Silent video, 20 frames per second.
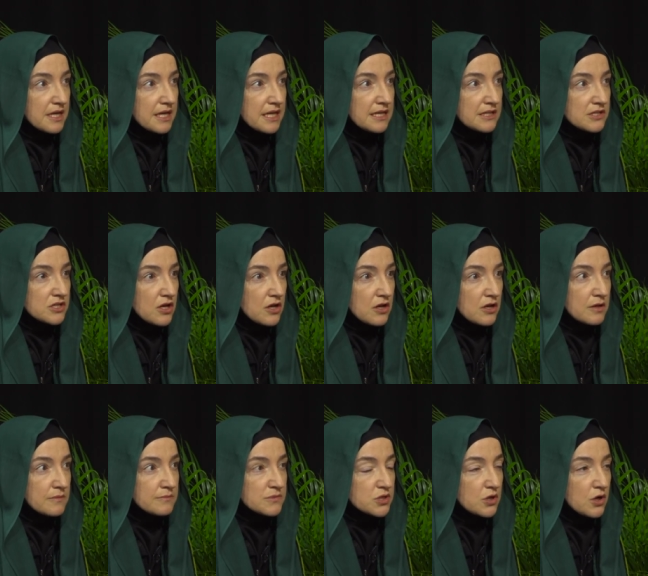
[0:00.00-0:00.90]
in
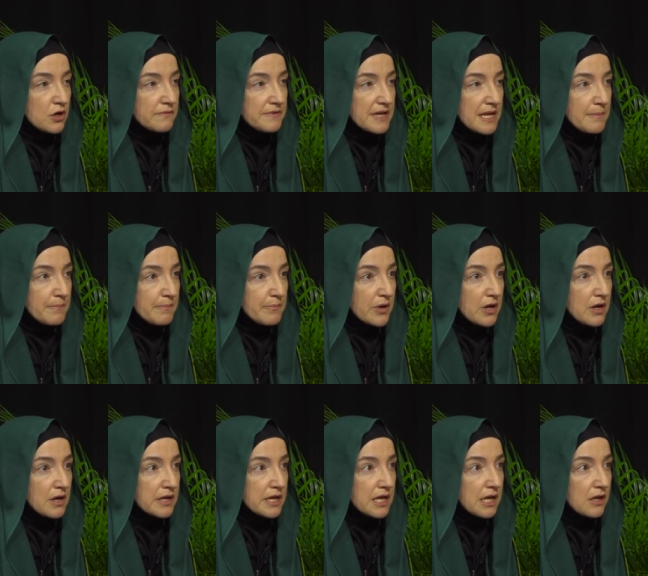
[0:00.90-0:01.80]
terms of
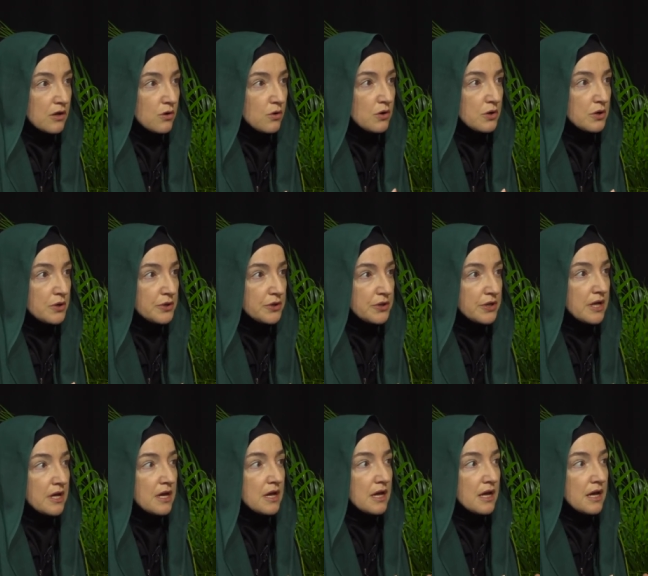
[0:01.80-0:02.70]
embarking on
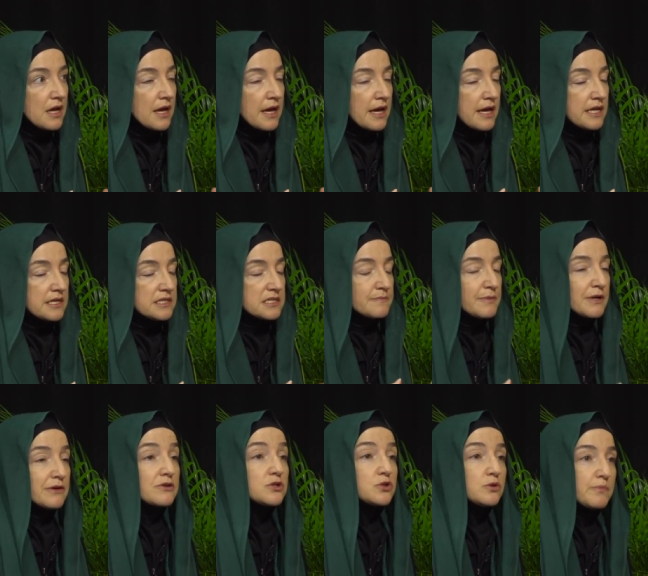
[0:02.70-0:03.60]
a
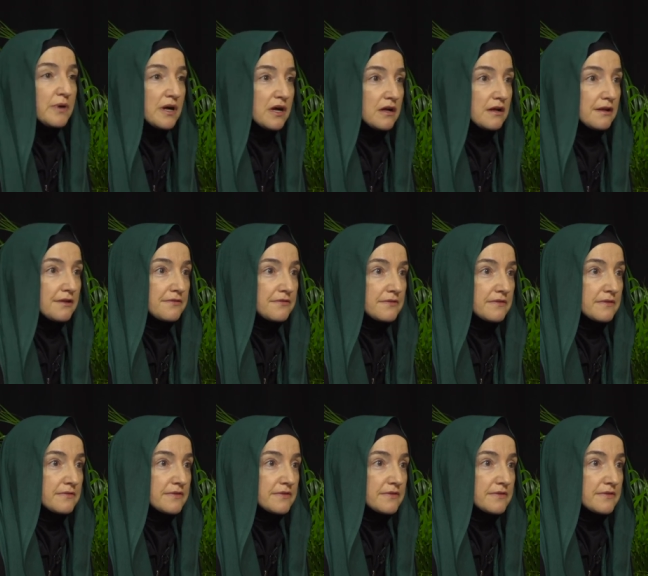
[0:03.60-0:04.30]
spiritual path.